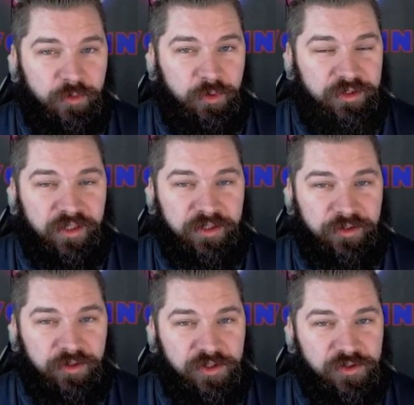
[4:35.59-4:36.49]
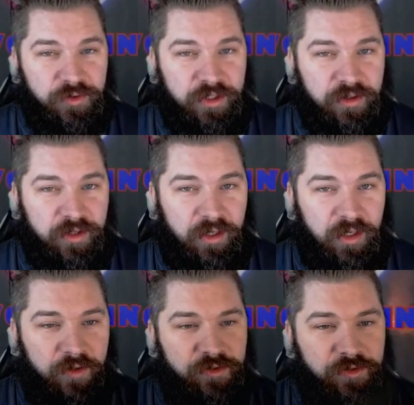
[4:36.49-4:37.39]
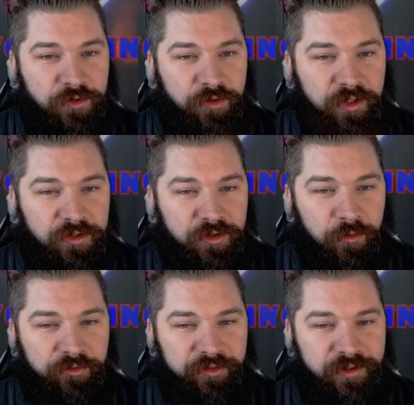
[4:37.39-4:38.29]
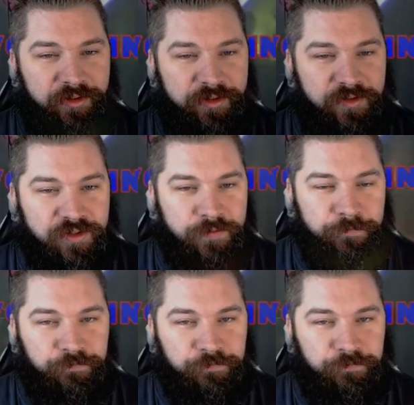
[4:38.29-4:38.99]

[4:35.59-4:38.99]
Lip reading: will take you to a screen that allows you to create your own filters.